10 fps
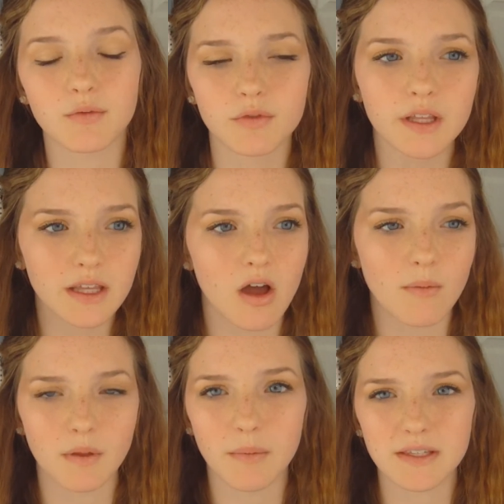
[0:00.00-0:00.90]
it really
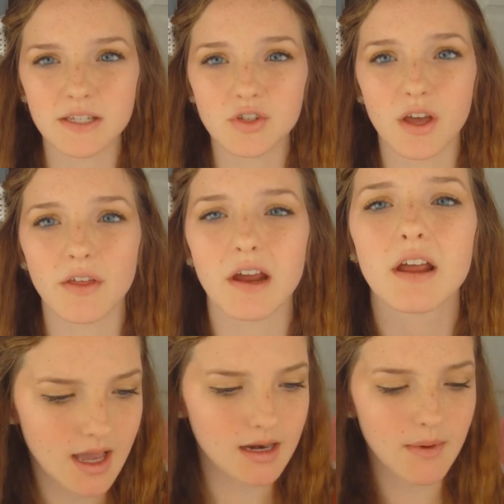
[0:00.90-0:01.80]
complements each
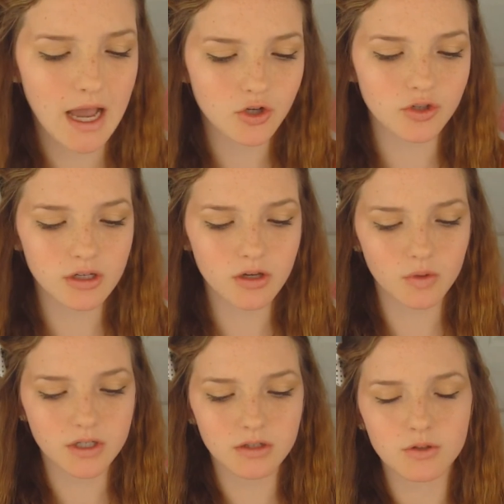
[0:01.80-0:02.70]
other. And I'm actually
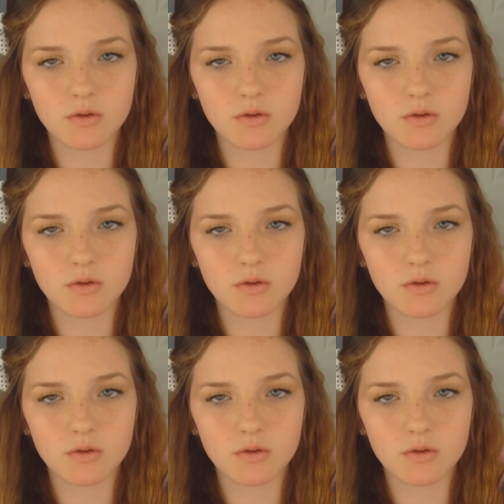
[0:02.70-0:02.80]
going to